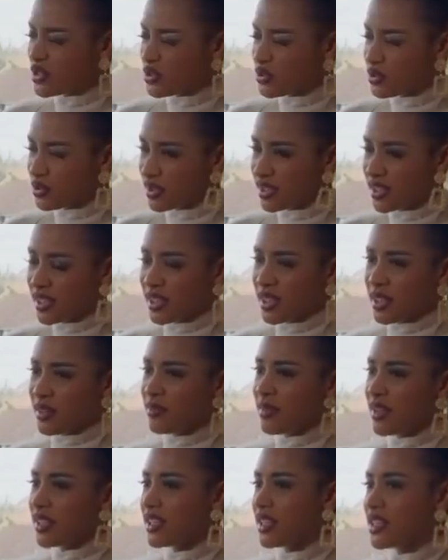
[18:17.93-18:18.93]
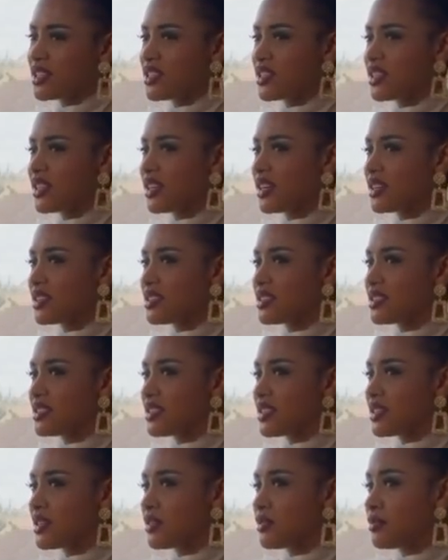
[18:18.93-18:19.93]
2 big Nigerian
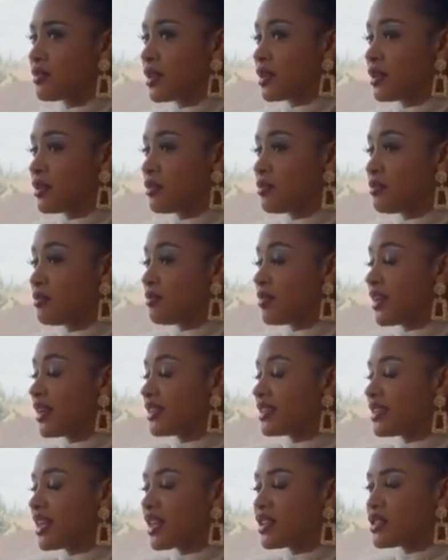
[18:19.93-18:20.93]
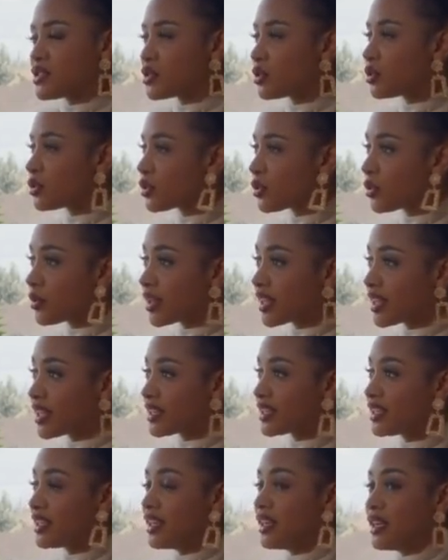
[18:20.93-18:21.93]
artists and a big dancehall
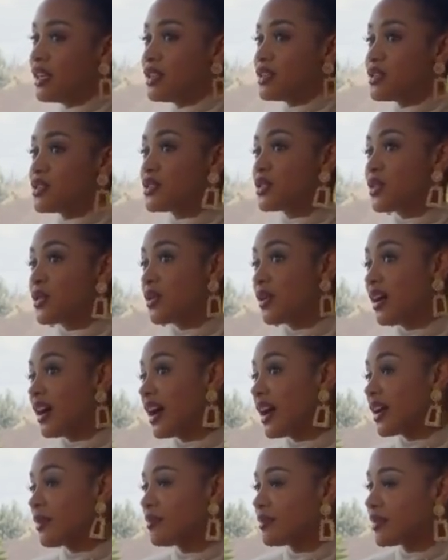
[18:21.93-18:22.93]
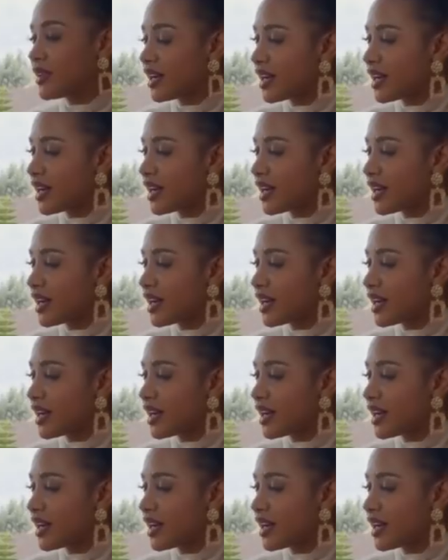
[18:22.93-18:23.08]
queen. So I'm